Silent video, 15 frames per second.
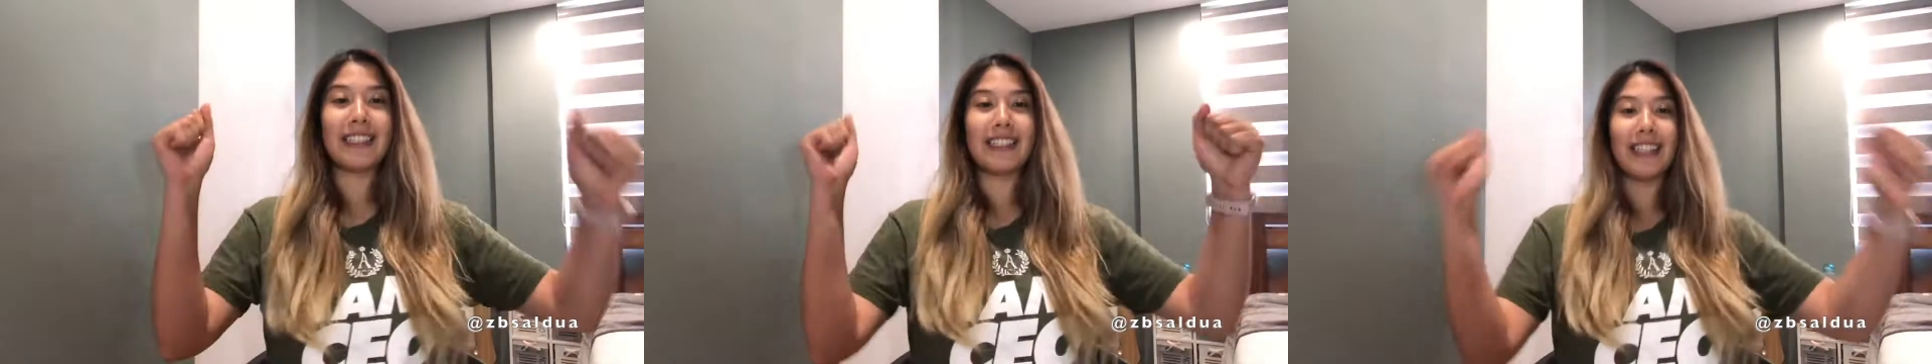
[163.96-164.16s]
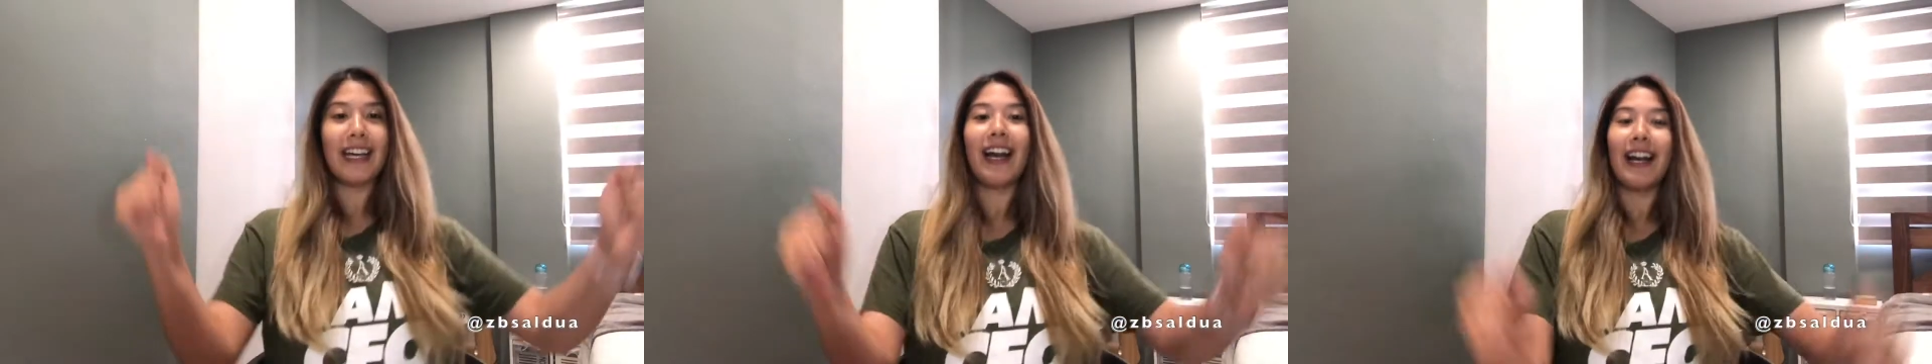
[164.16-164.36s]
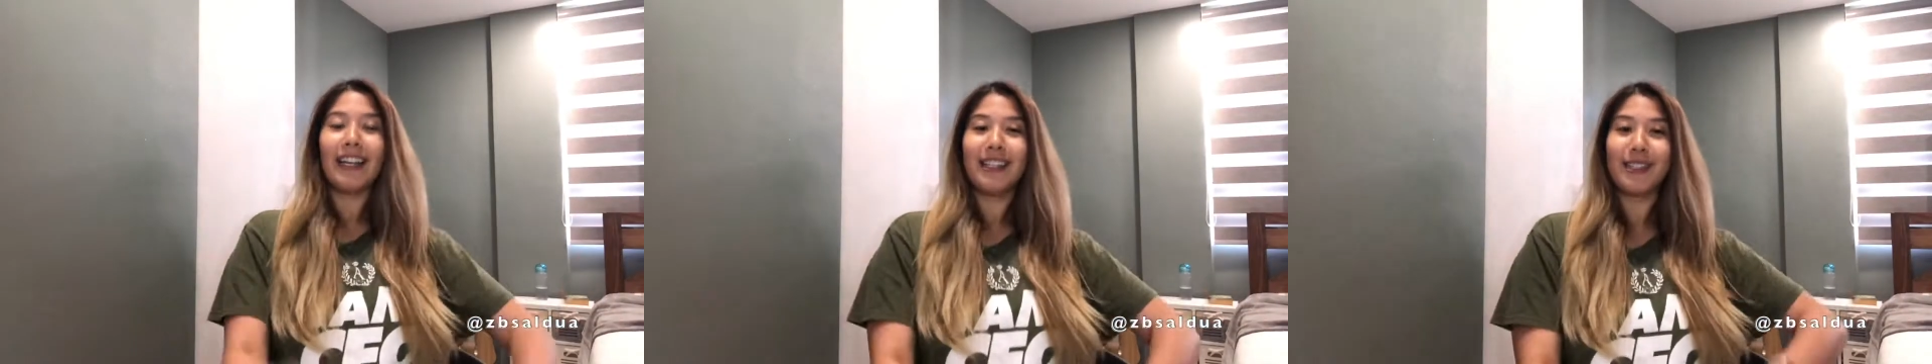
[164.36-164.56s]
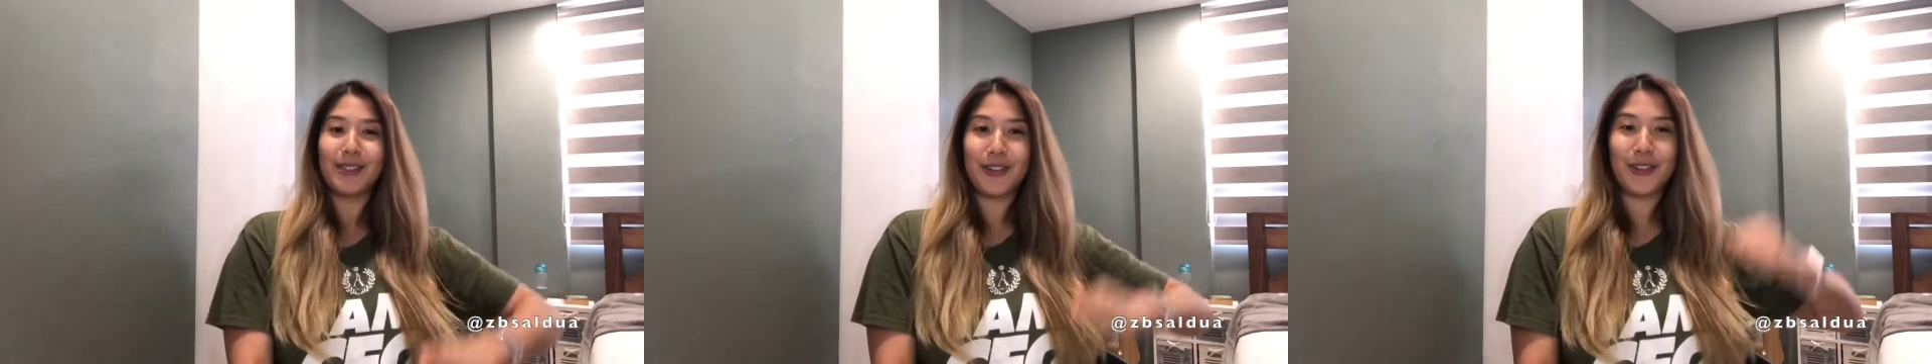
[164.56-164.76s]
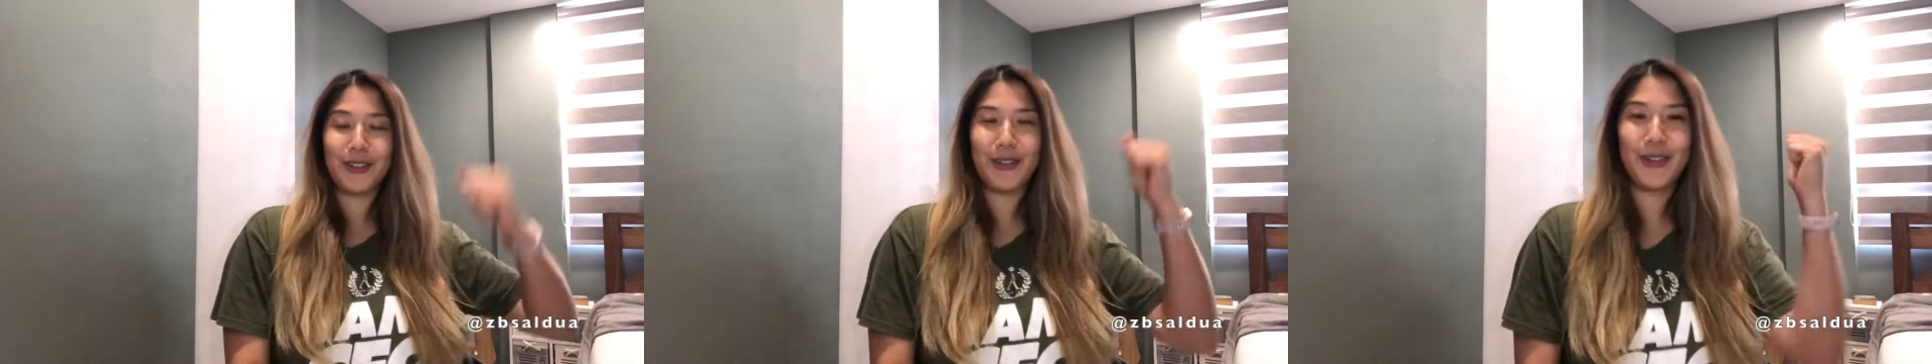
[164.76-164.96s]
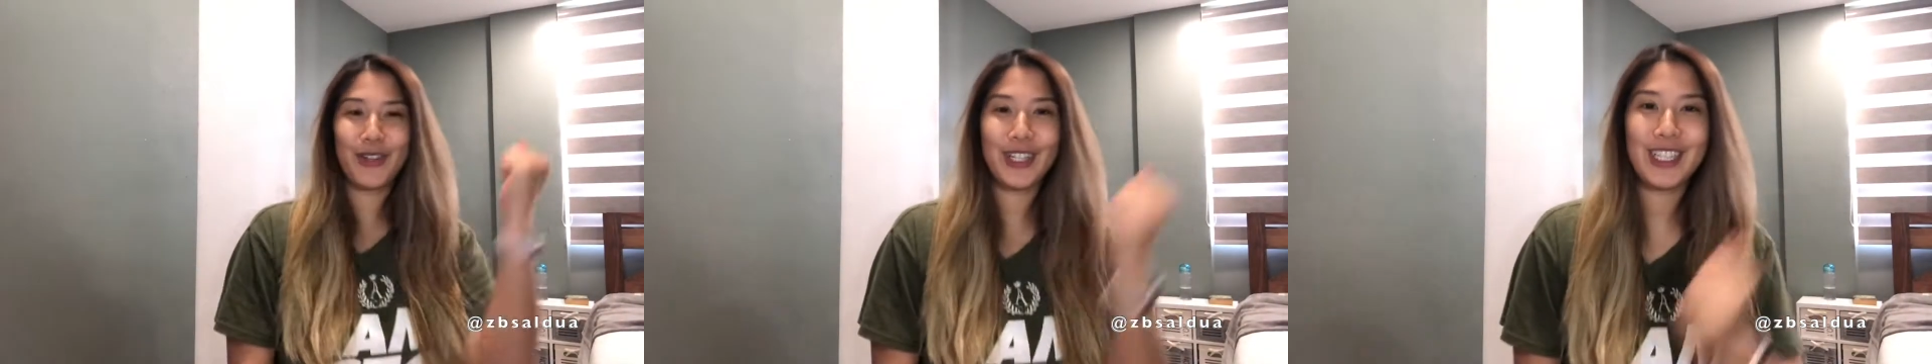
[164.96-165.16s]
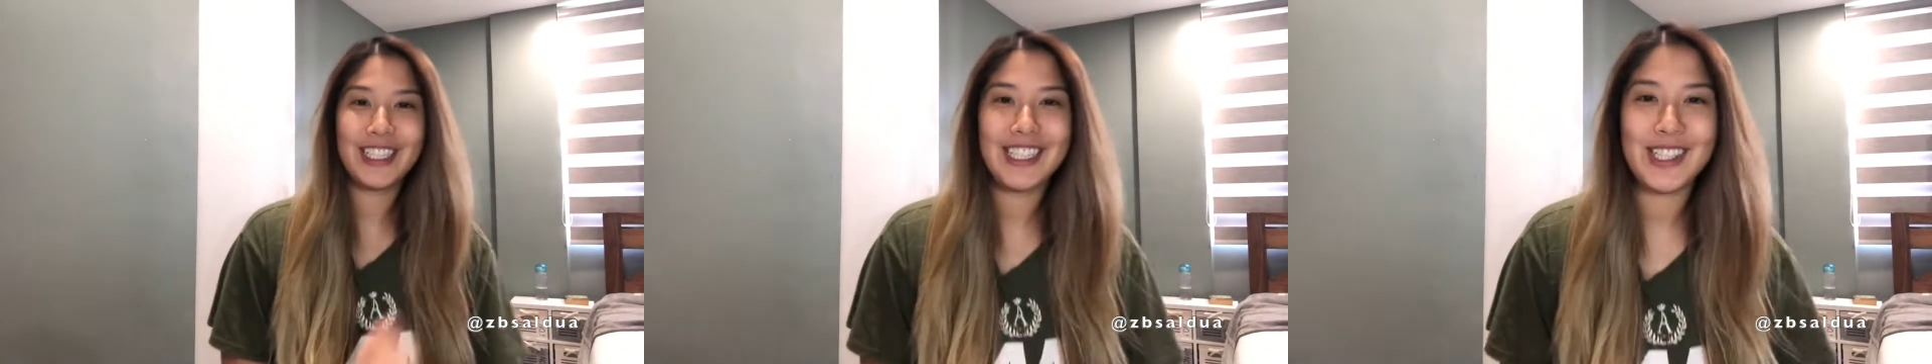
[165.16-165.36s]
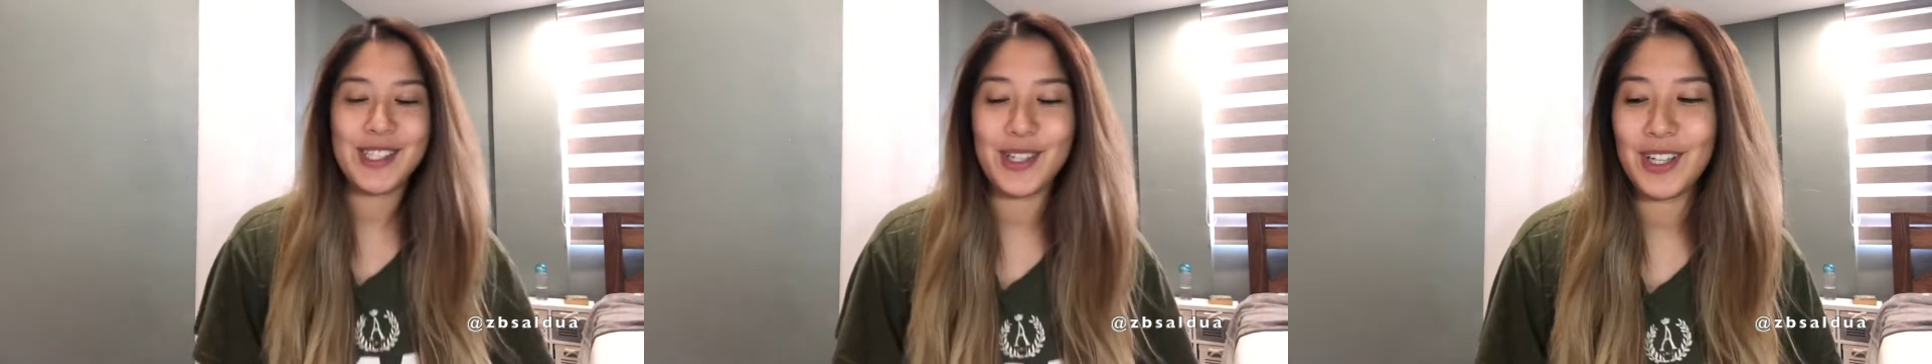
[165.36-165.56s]
Yeah, so we're gonna
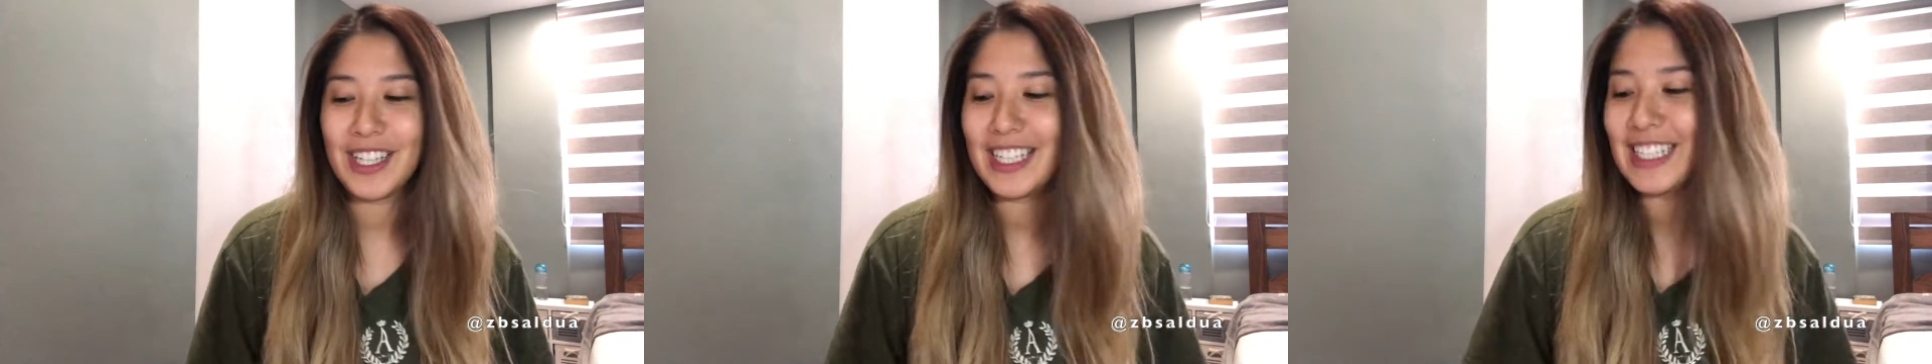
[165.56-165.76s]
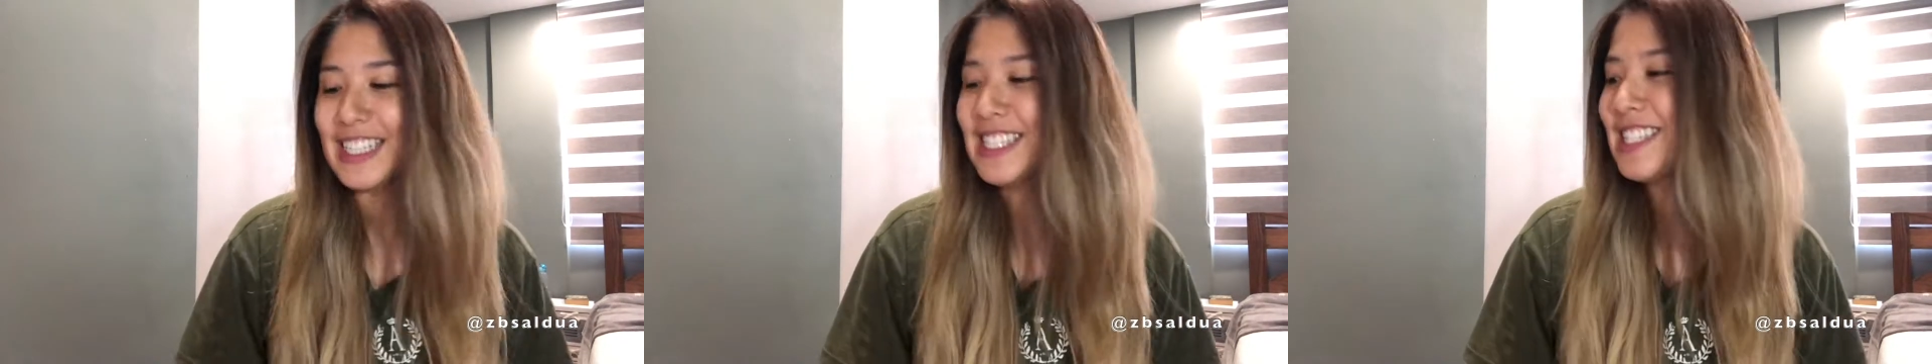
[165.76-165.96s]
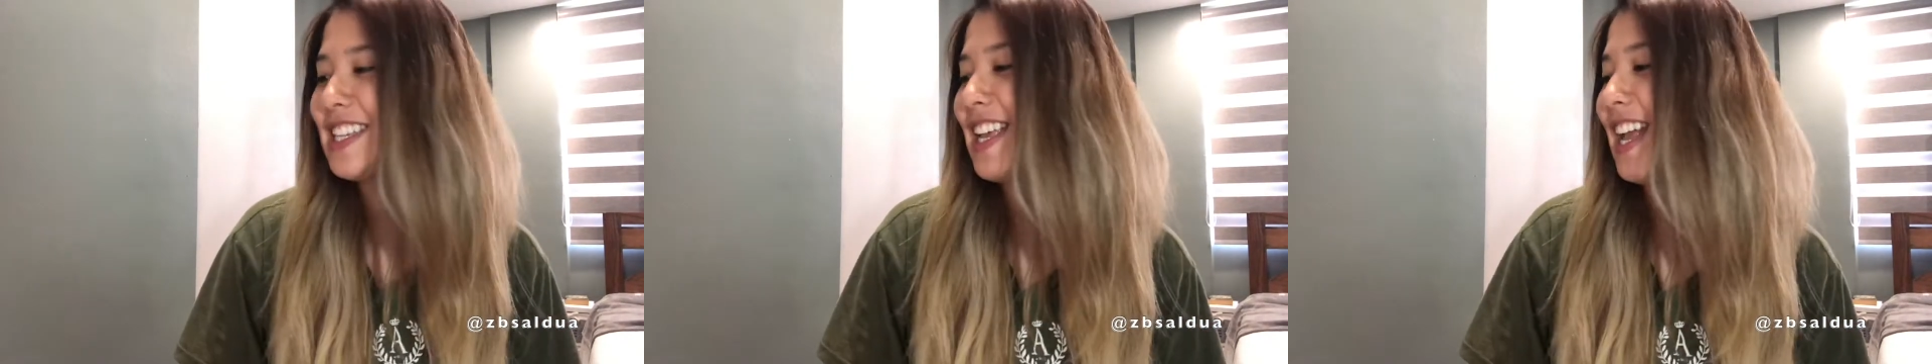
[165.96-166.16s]
start it,